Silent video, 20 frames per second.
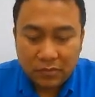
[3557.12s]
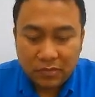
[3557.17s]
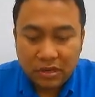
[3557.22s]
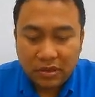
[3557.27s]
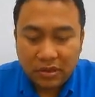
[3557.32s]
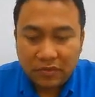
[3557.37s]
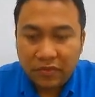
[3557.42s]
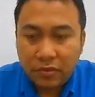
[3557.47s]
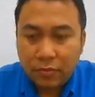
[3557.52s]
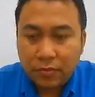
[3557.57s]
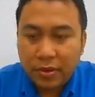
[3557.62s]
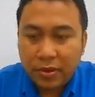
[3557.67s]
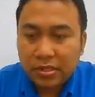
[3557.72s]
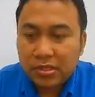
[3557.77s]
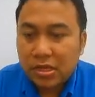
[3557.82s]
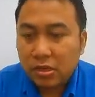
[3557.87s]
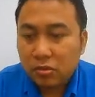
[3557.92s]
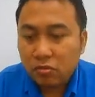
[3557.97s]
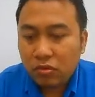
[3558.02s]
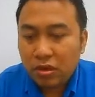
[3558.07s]
if you press
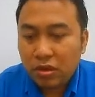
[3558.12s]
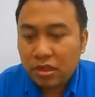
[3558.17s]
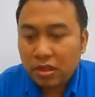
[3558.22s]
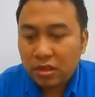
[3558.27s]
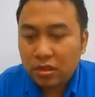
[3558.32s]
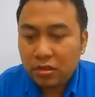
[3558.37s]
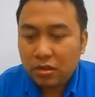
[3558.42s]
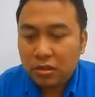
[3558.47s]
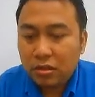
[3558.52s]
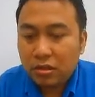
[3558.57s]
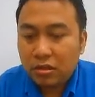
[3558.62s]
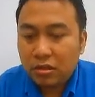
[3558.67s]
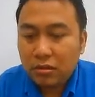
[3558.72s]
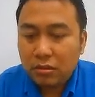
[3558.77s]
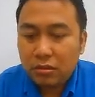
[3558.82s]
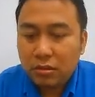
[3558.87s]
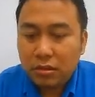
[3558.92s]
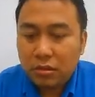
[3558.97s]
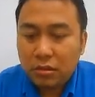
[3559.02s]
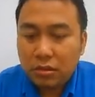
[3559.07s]

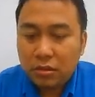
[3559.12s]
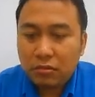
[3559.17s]
calculator,